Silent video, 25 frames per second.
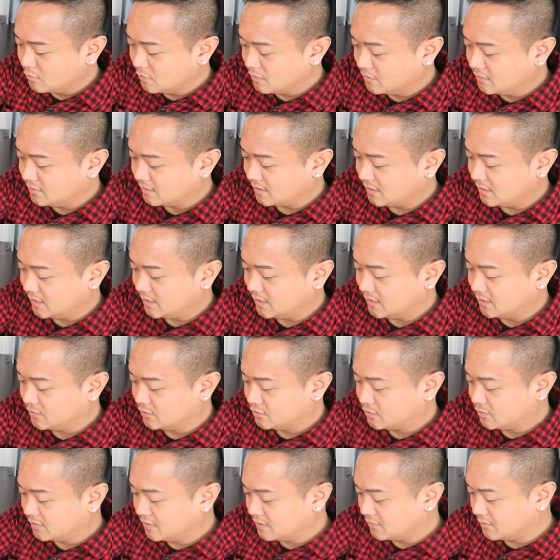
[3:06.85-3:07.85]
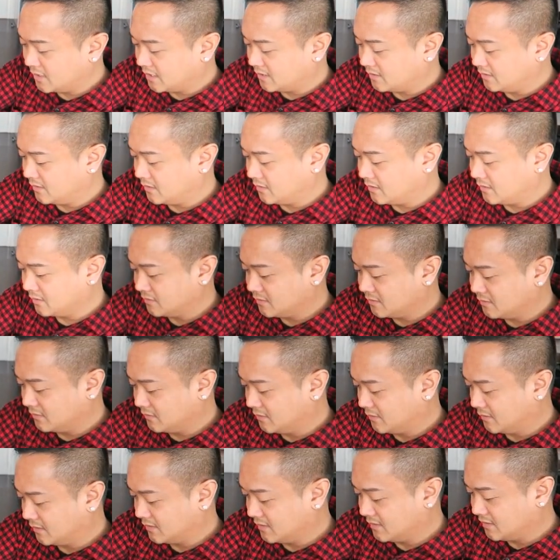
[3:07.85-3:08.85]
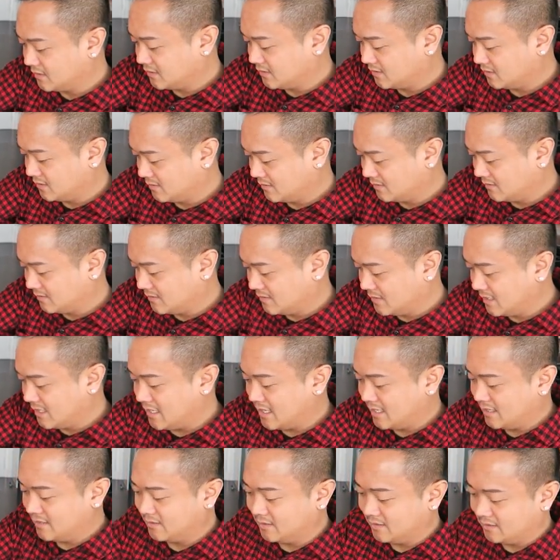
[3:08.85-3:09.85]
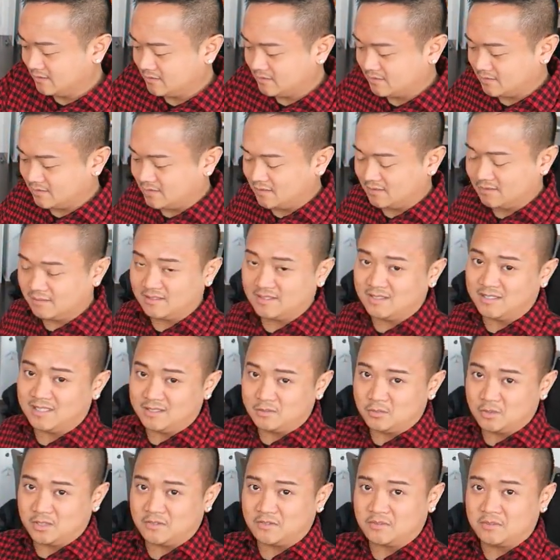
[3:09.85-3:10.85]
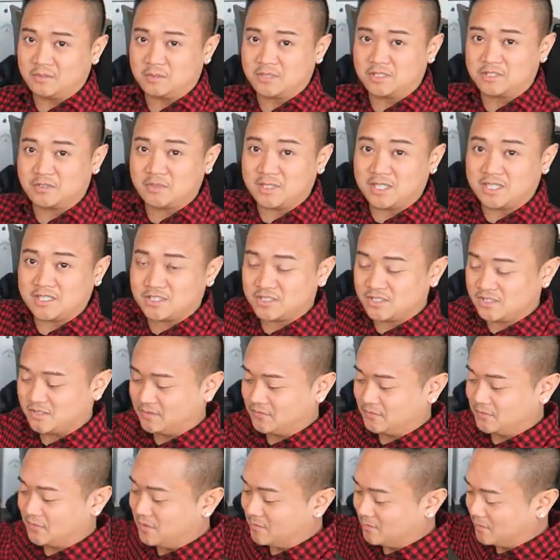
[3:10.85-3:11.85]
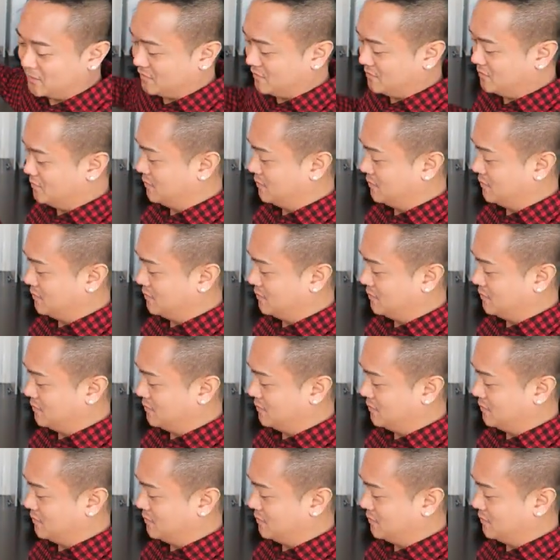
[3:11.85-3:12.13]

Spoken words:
would draw directly onto this and then start their artwork from scratch from the